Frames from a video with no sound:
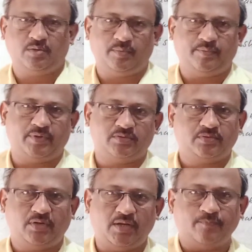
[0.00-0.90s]
remember.
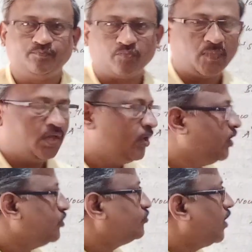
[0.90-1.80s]
Okay.
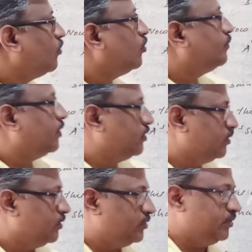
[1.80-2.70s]
So I hope
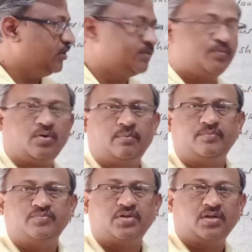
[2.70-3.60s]
these
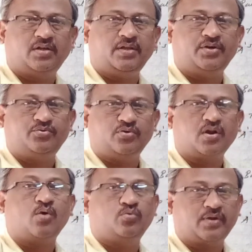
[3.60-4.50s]
problems are clear to you all
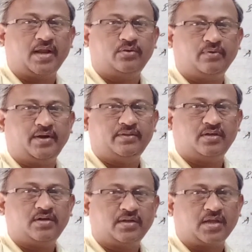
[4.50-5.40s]
how to calculate
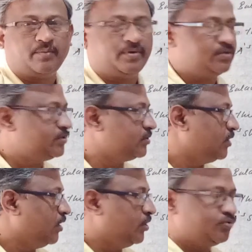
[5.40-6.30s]
the capitals.
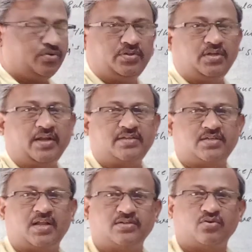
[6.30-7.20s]
So in the next
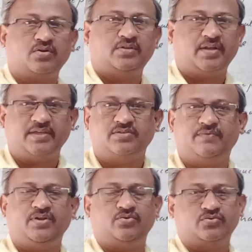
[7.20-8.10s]
class or in the next
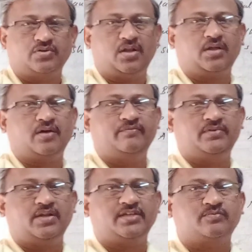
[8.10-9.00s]
videos, I will come with
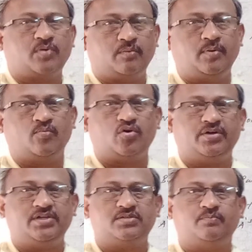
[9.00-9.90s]
the next problem on
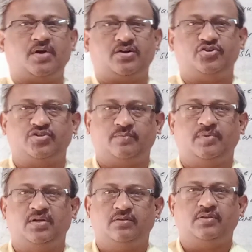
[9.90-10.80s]
this partnership.
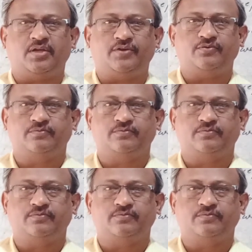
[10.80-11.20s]
Thank you.